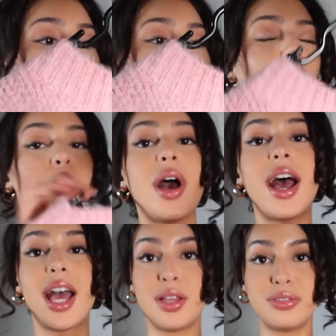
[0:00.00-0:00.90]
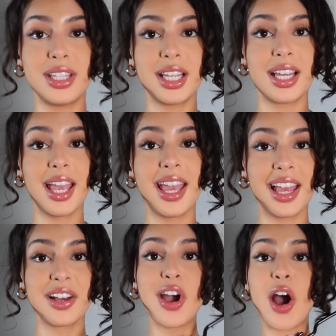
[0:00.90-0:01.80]
So heavy
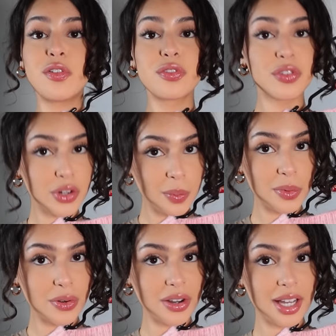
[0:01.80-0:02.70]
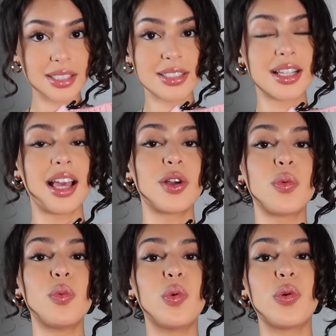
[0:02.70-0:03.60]
and comfortable and like
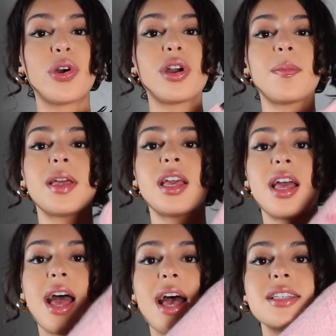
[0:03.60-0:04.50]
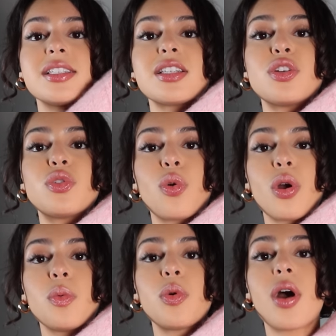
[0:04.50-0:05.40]
warm. It has these
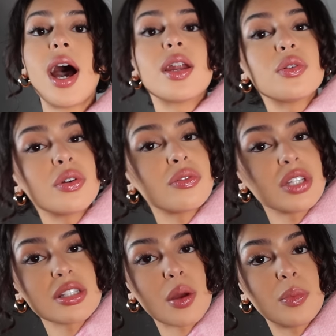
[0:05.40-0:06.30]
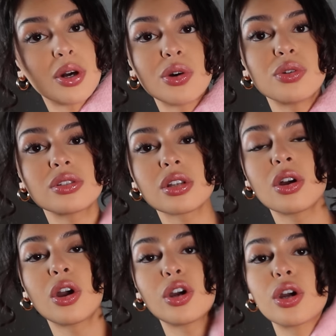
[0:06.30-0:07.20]
adorable, I don't know if these are bows
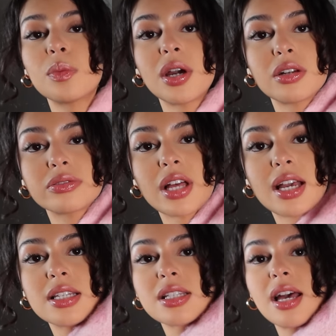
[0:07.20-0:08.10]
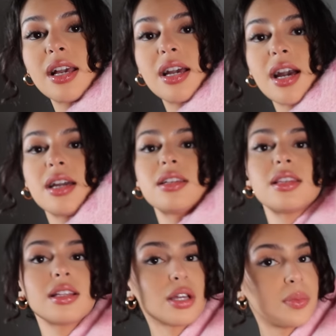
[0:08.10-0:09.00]
or butterflies. I kind of
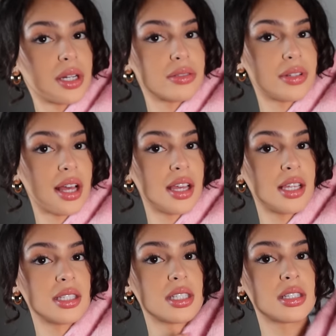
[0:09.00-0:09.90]
think they're butterflies.